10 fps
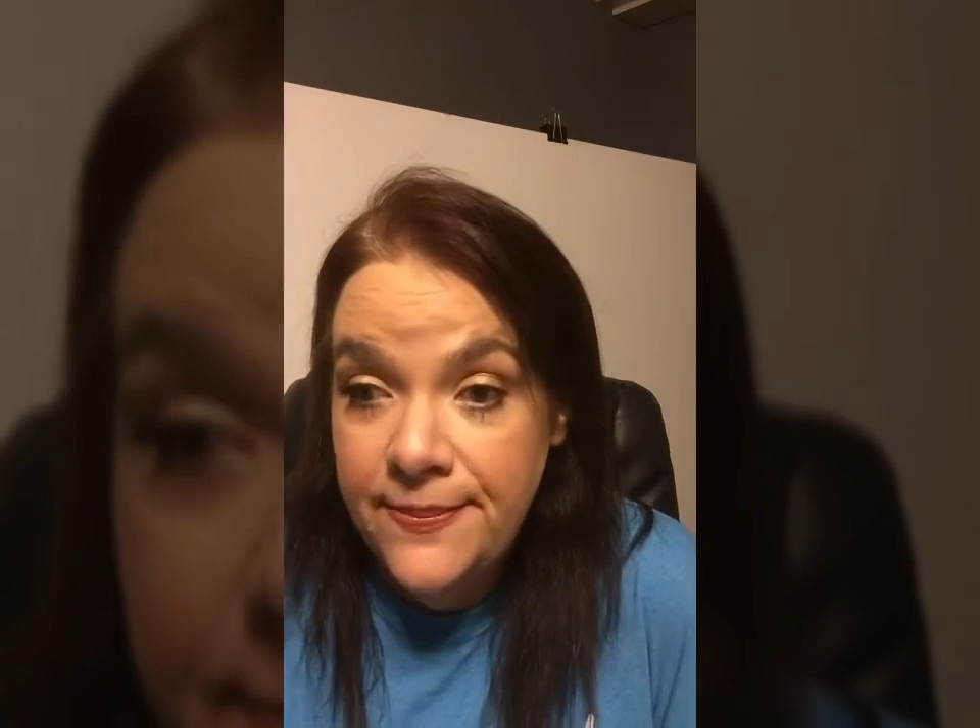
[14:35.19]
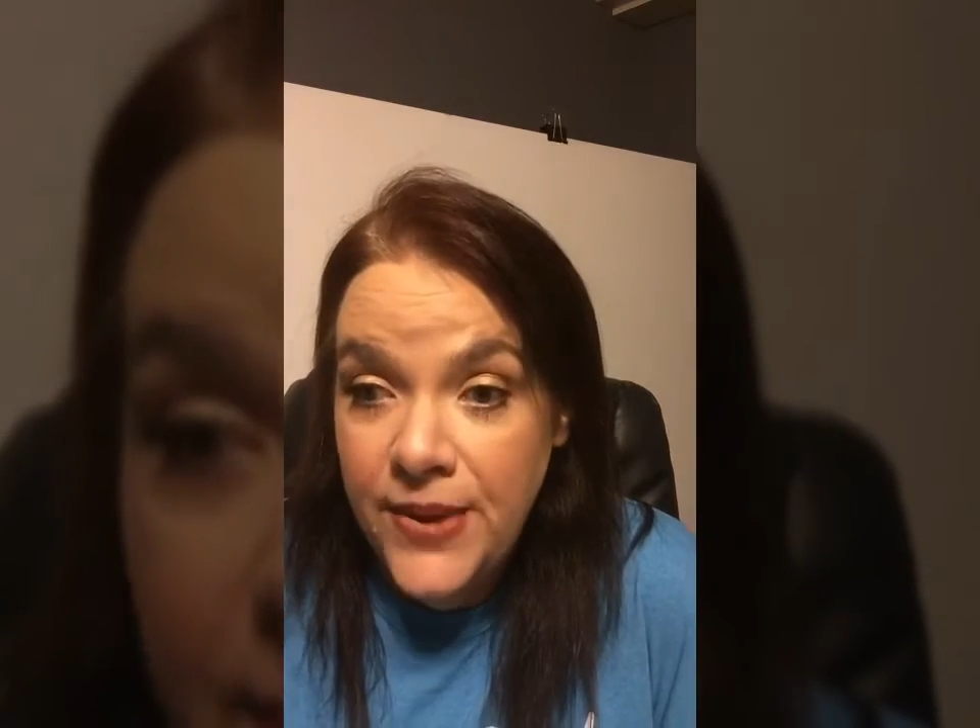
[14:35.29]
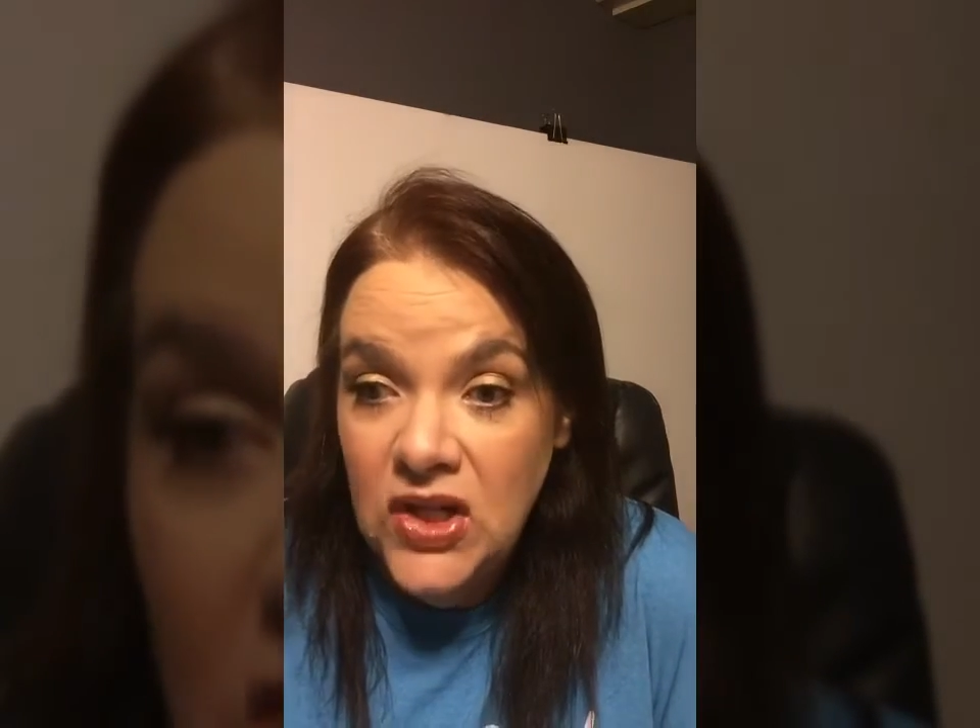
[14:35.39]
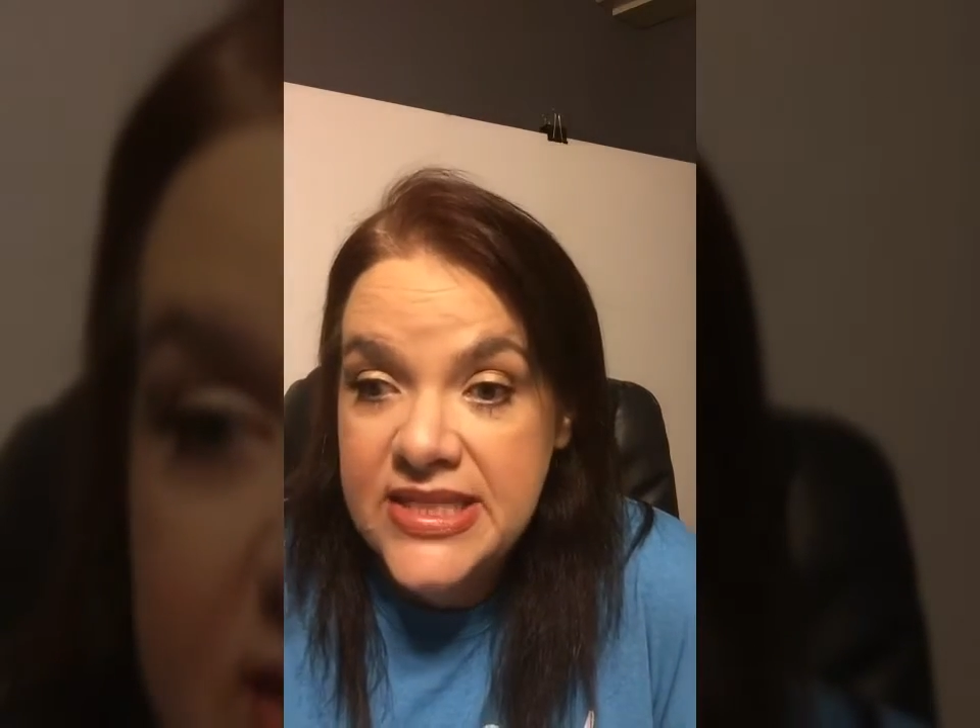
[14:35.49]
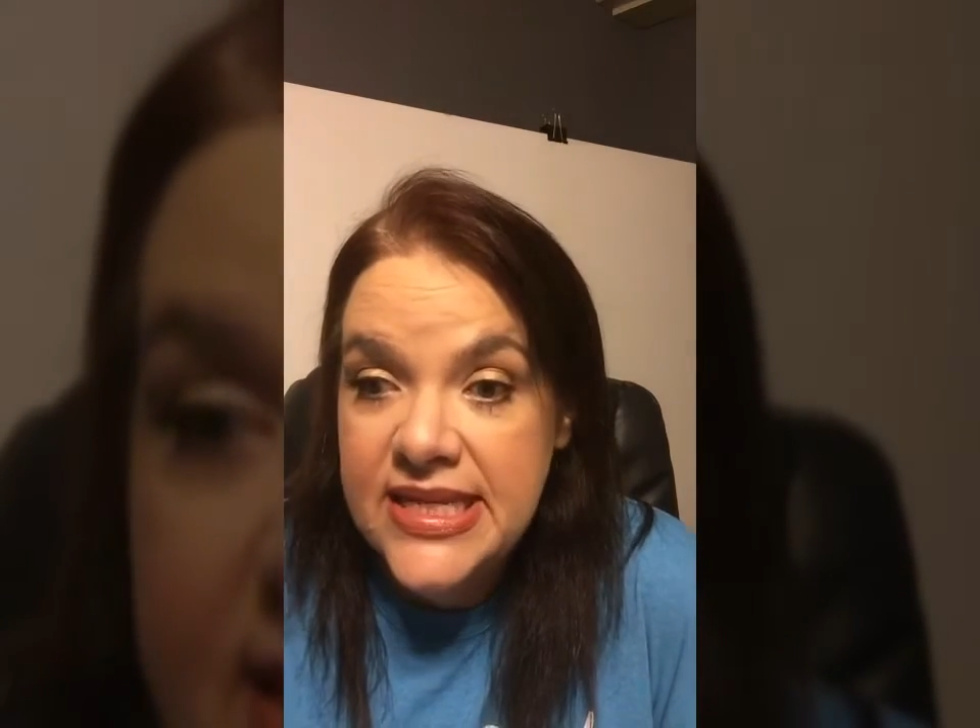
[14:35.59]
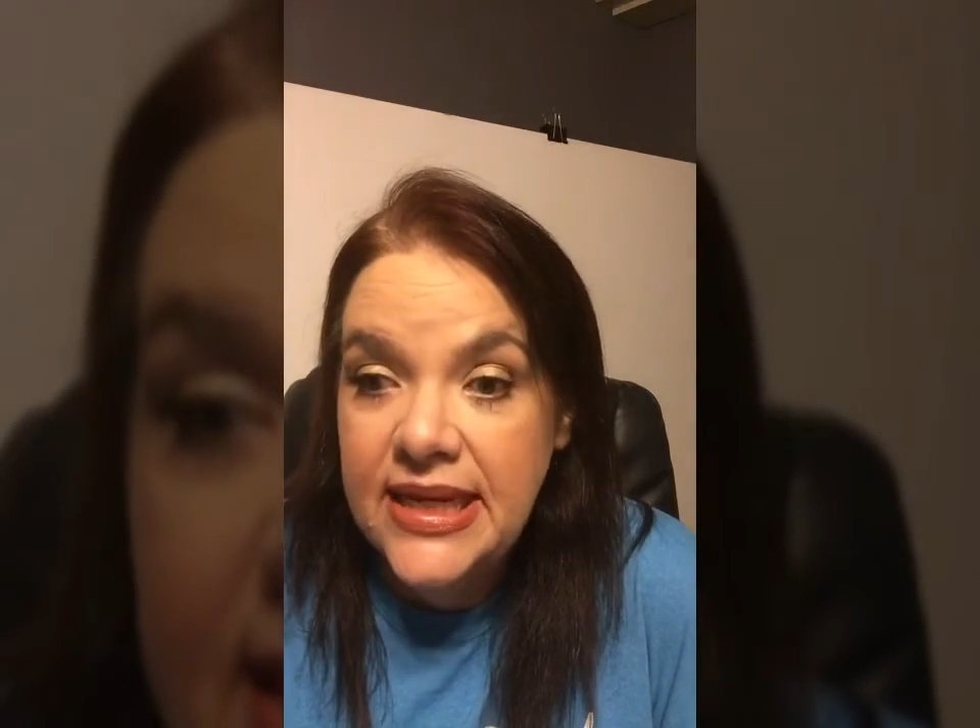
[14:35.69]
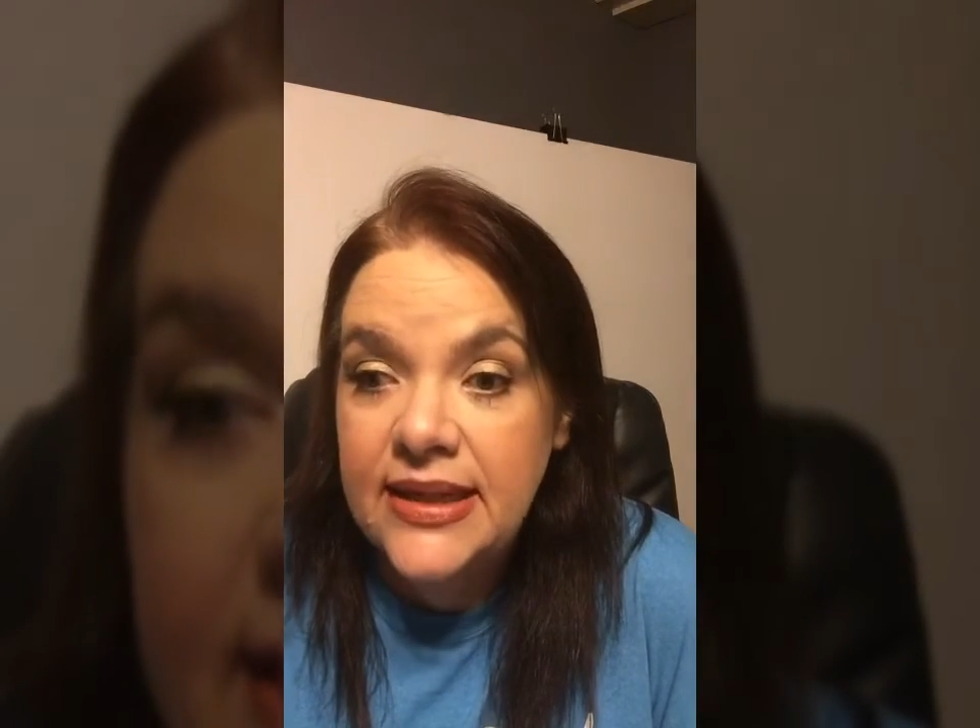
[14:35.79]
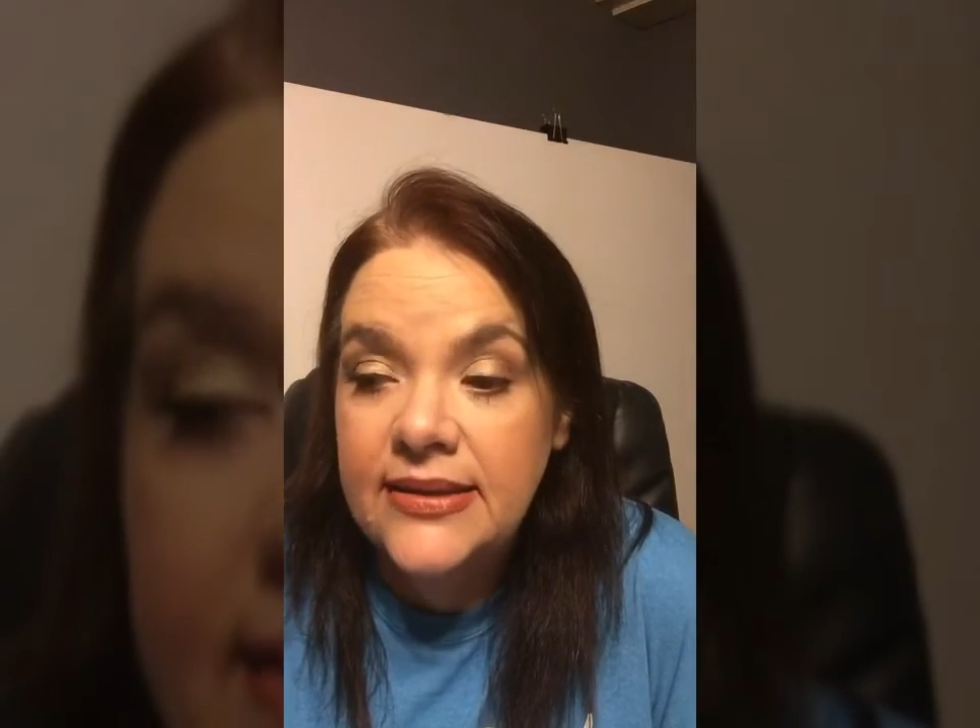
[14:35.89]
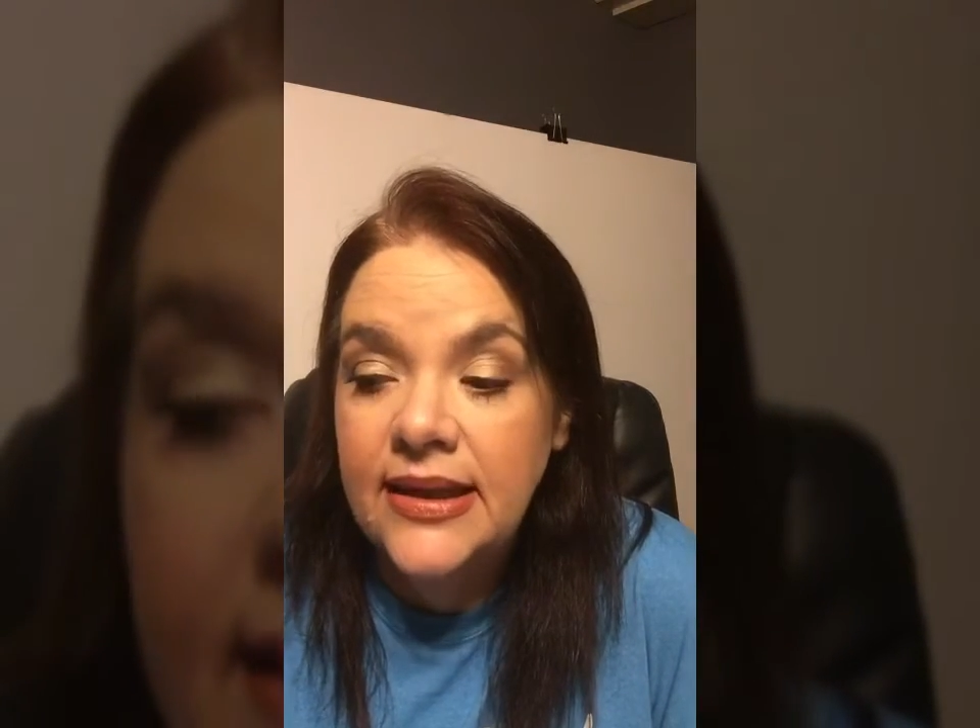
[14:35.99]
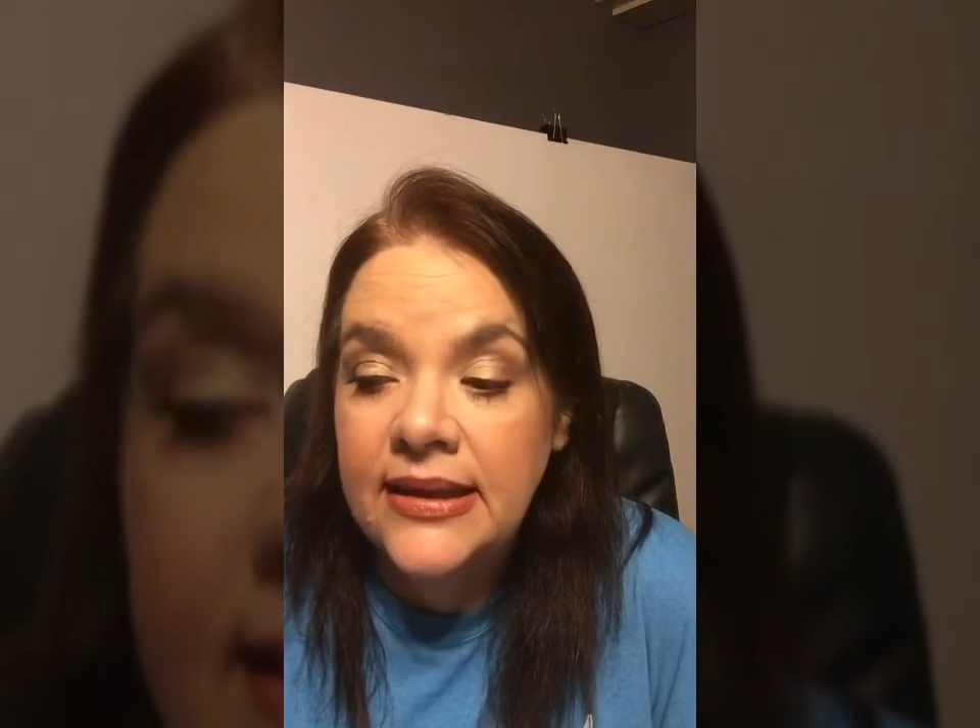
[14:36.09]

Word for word: Cymbalta.